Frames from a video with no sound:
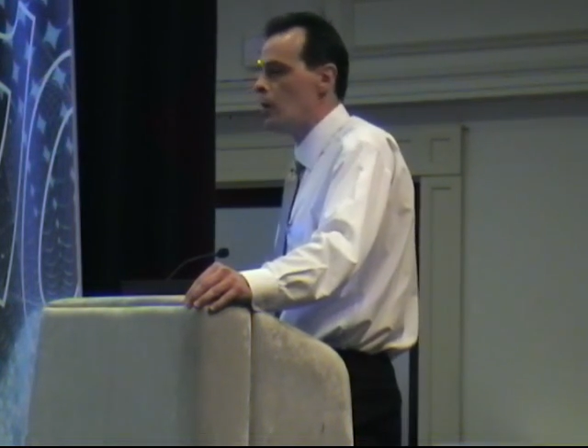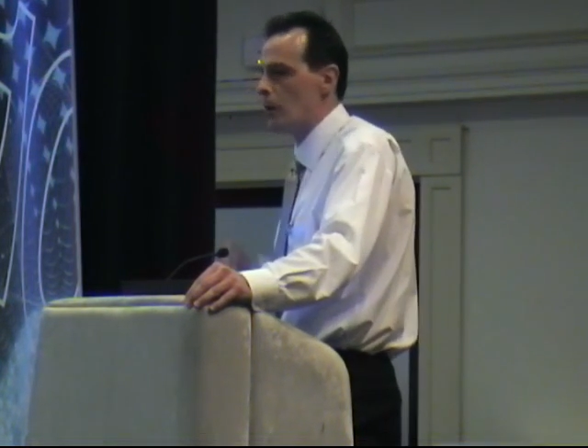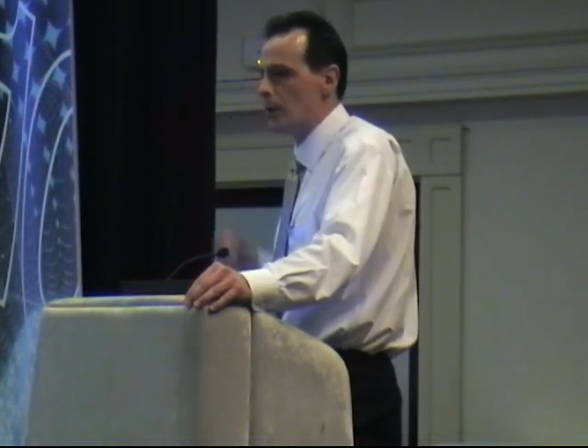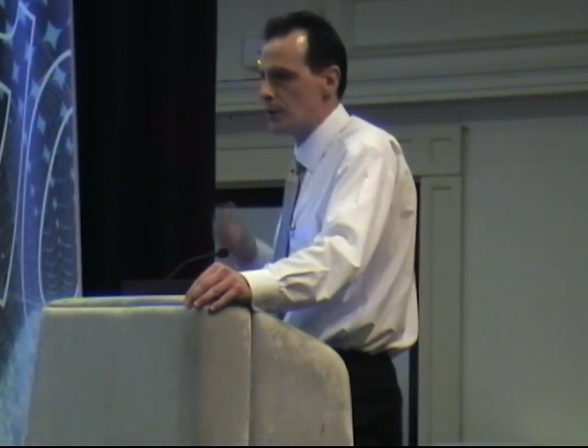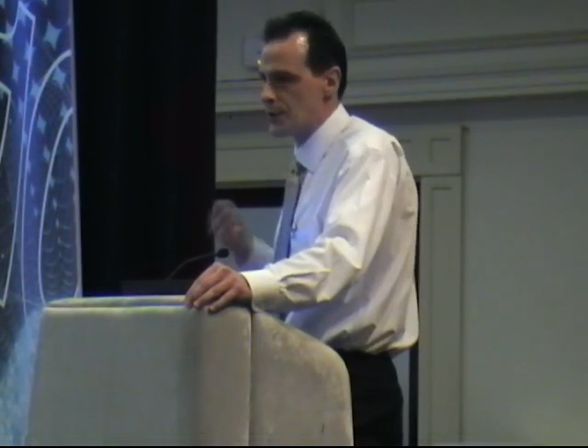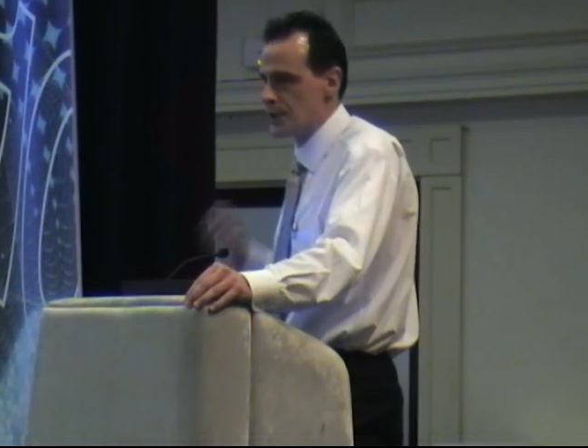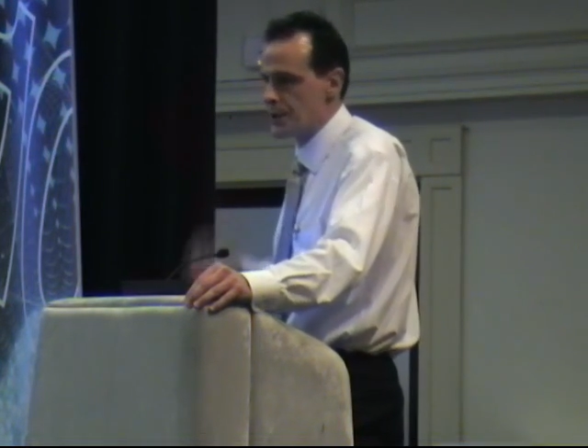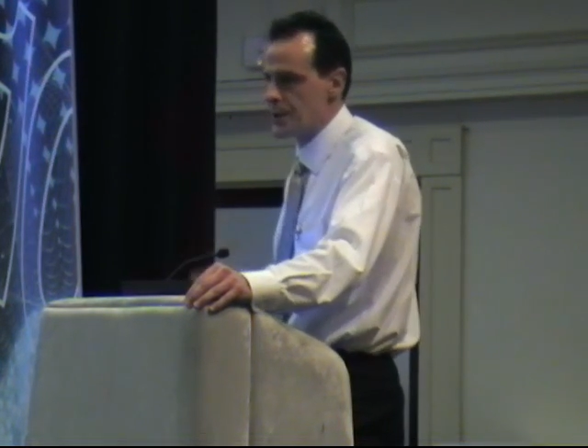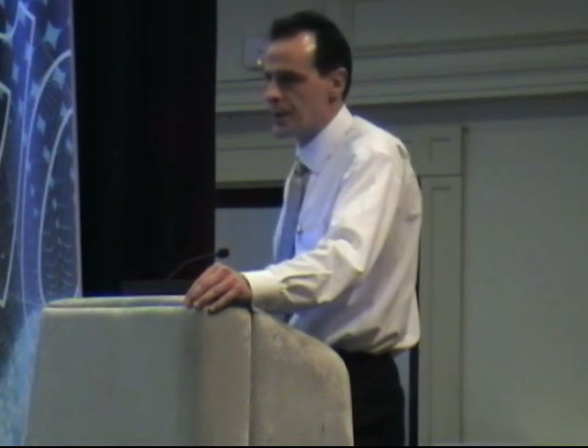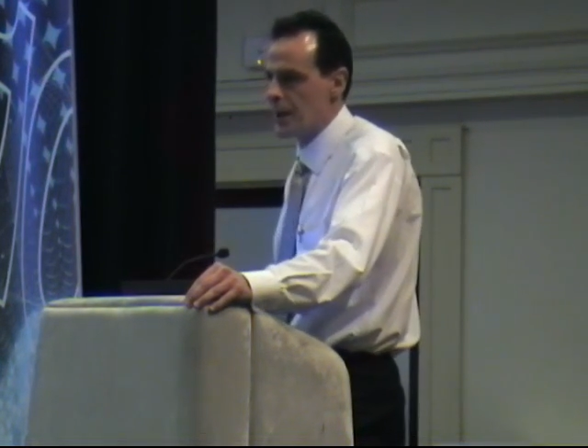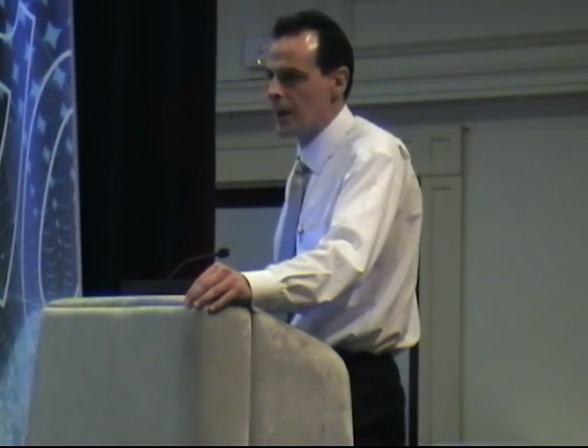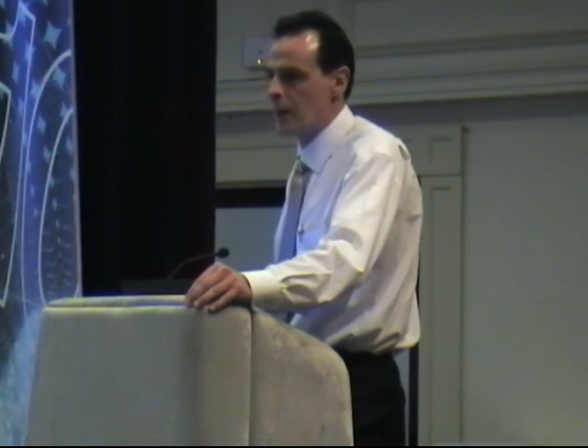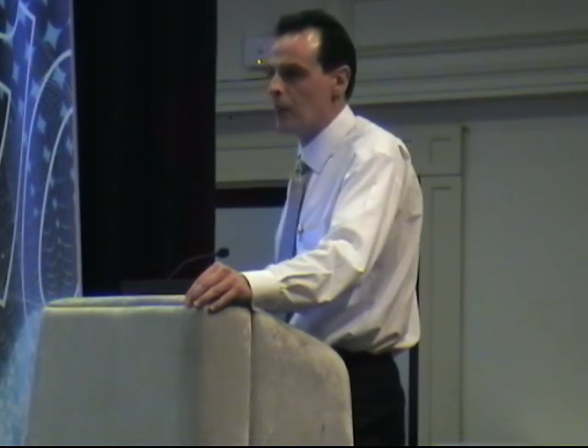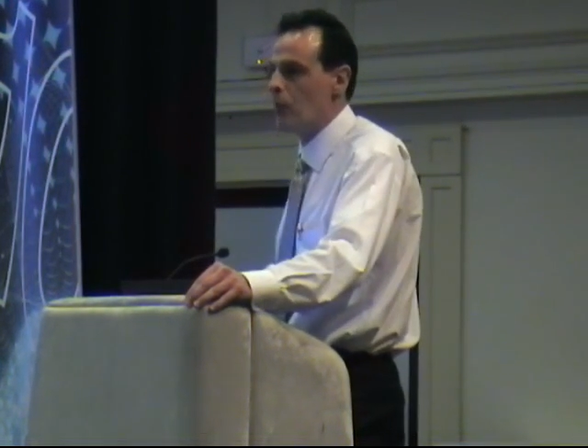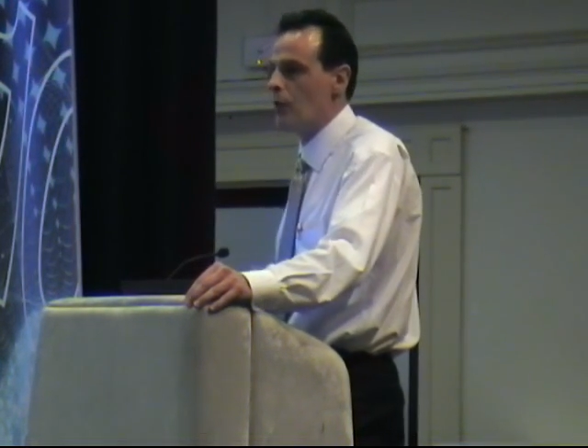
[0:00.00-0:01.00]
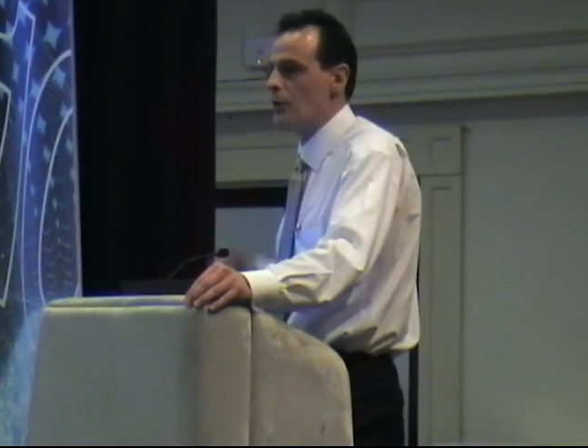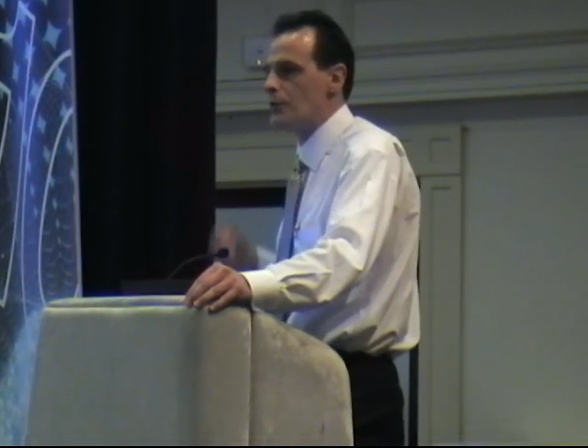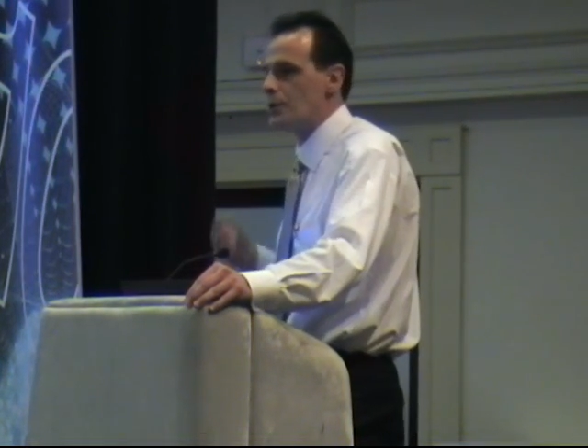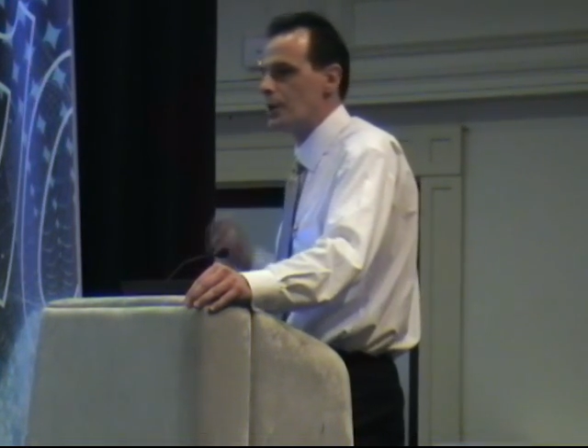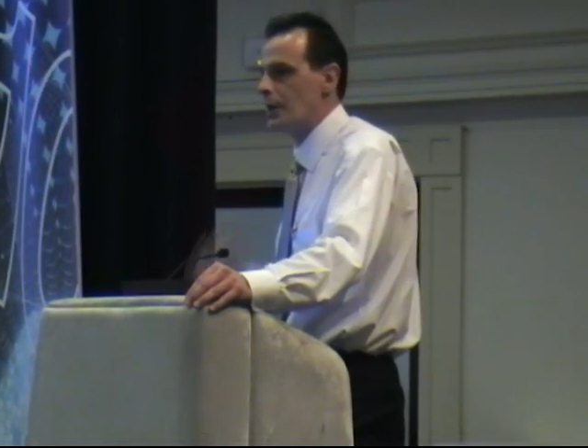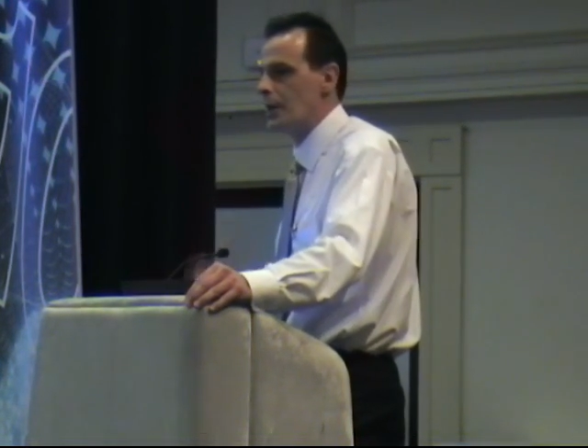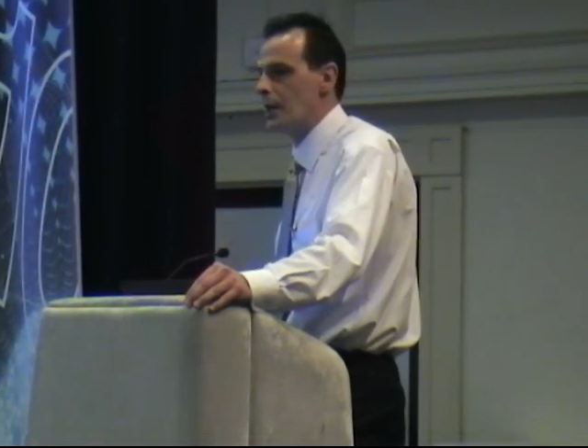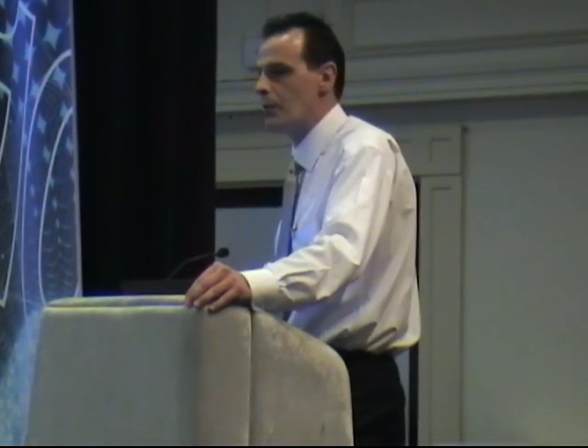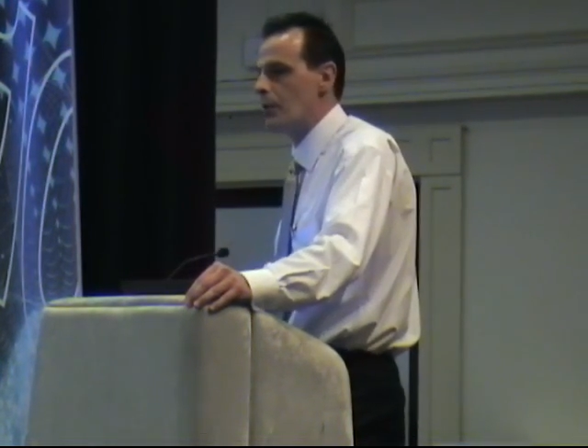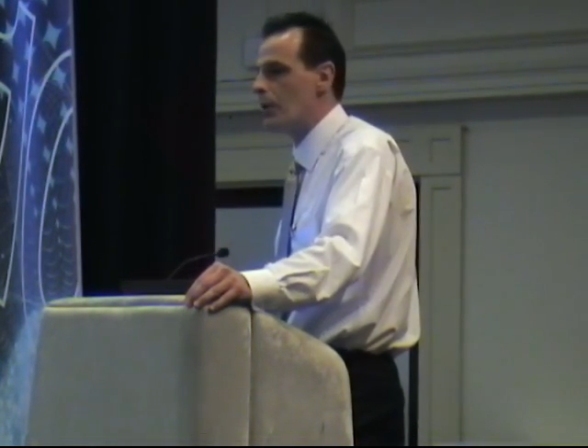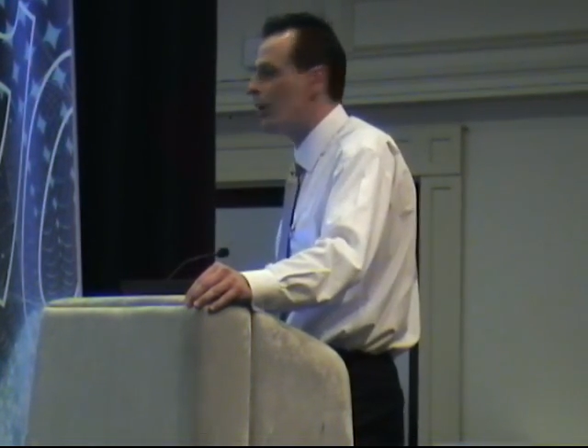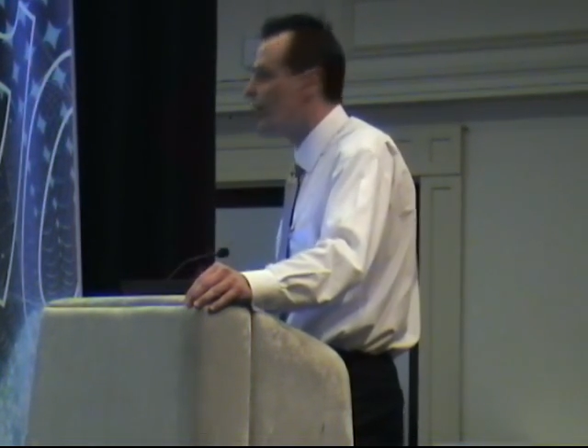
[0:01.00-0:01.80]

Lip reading: whether it's in time, whether it's in labour.